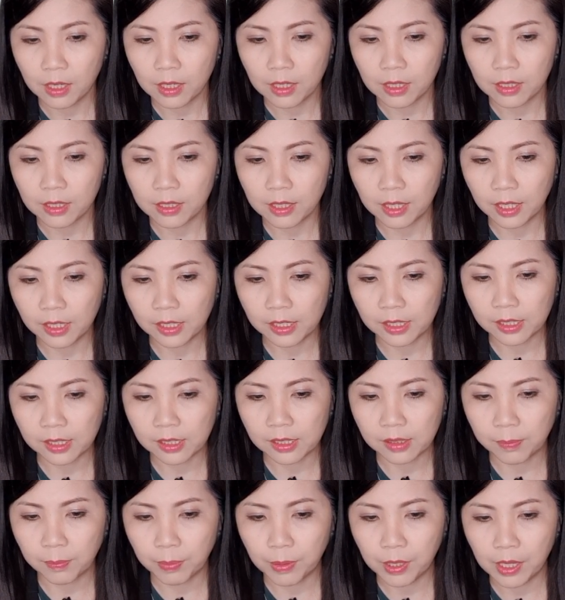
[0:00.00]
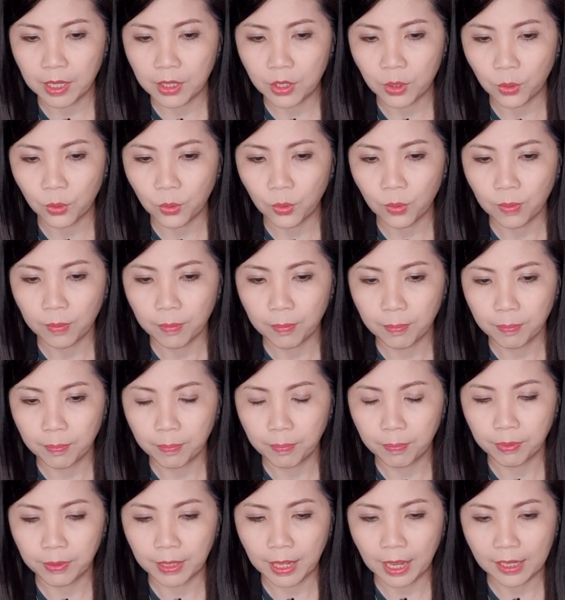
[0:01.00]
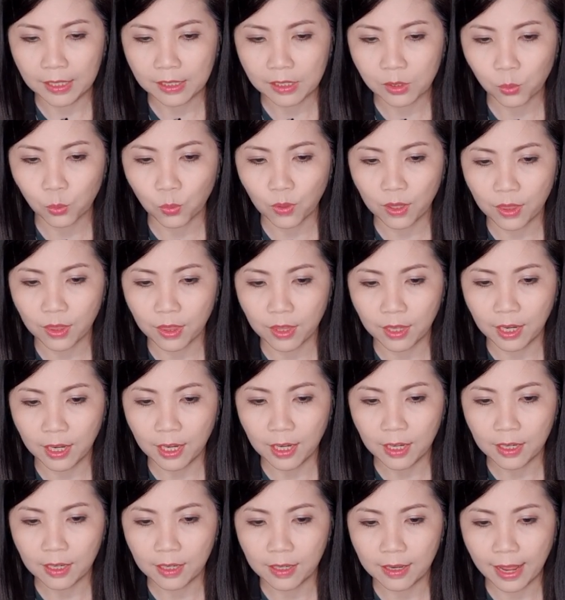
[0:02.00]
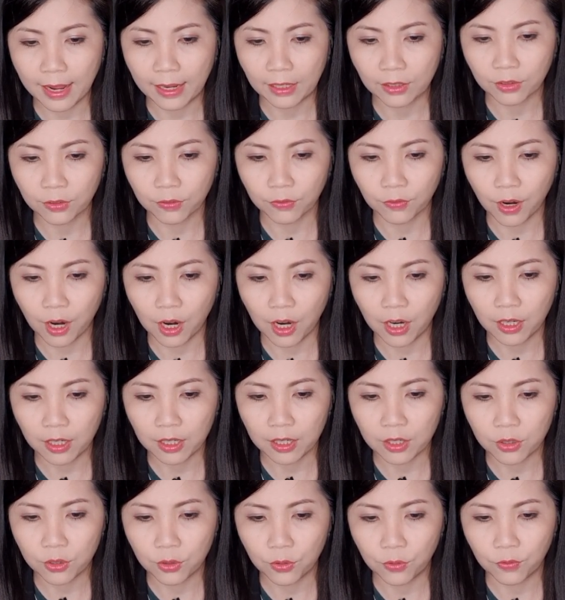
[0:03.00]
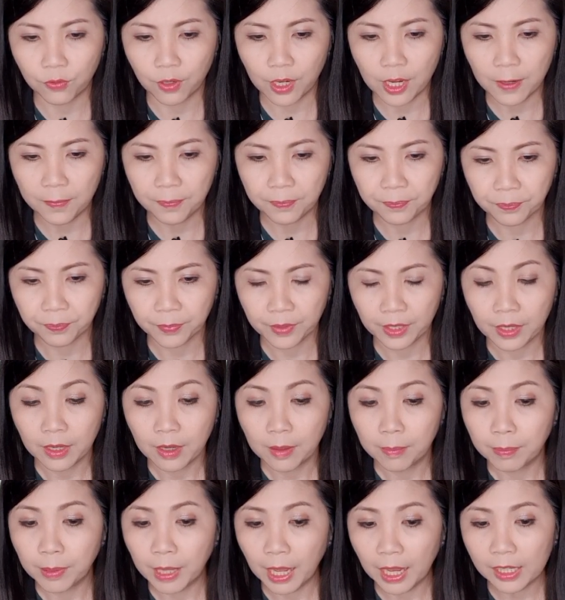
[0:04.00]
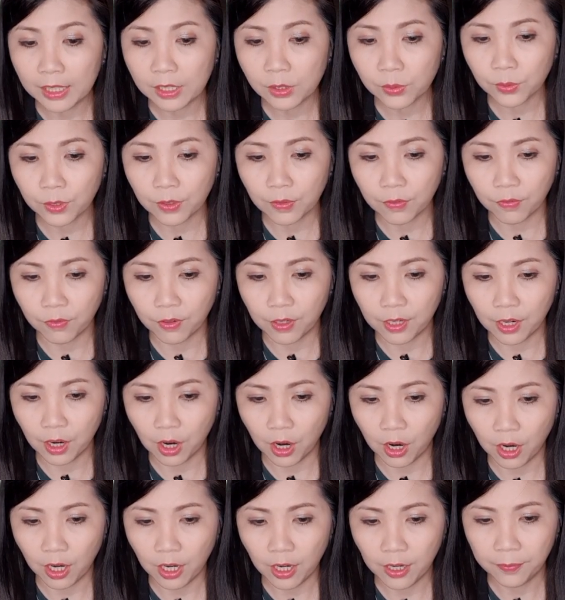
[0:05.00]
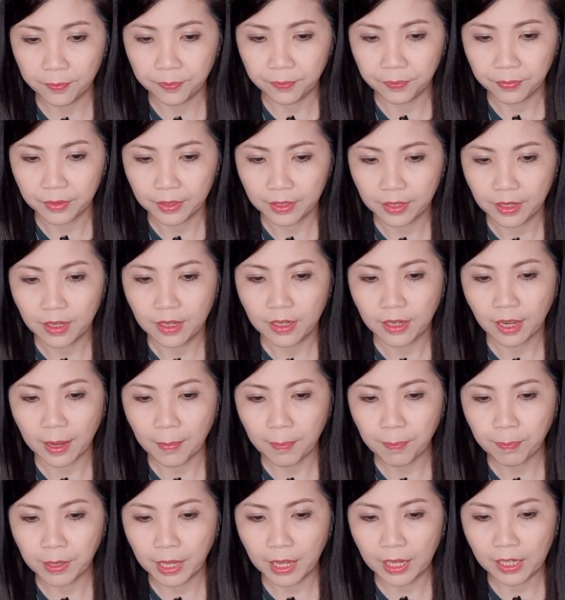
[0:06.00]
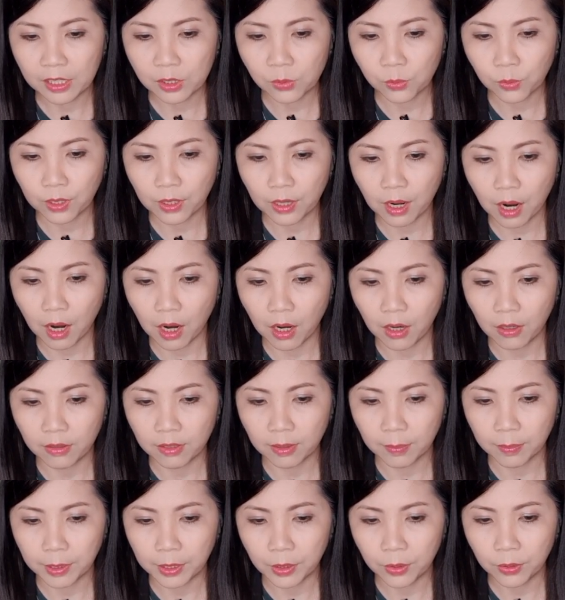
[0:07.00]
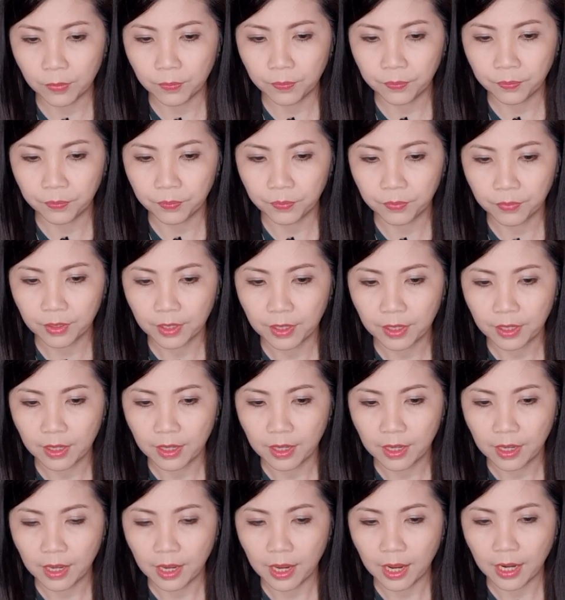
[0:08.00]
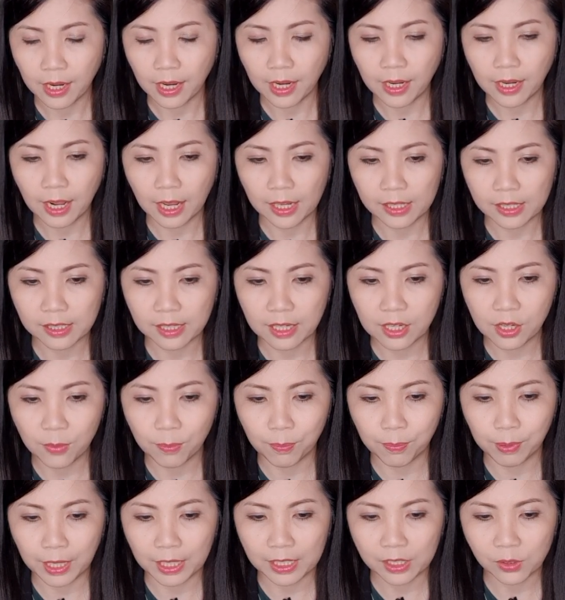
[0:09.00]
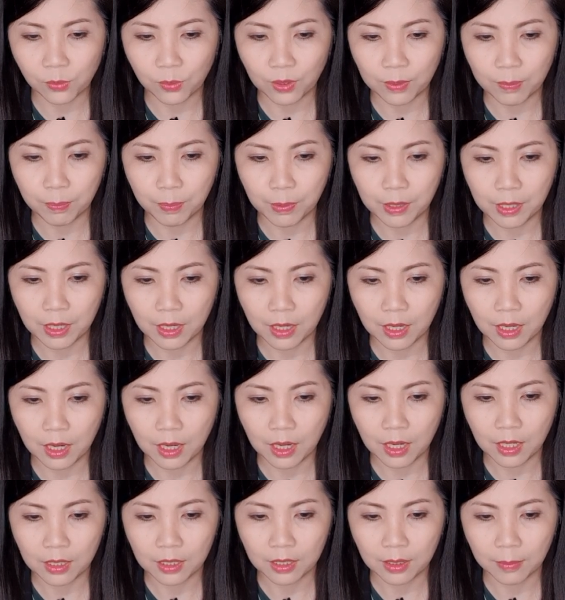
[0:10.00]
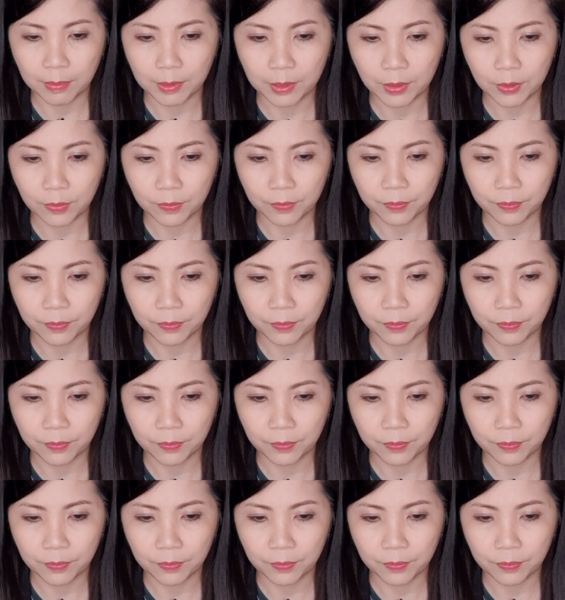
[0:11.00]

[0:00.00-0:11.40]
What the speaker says: this PU plus with the length of arc UV plus with VR, okay, plus with RW, and then lastly you plus with PW.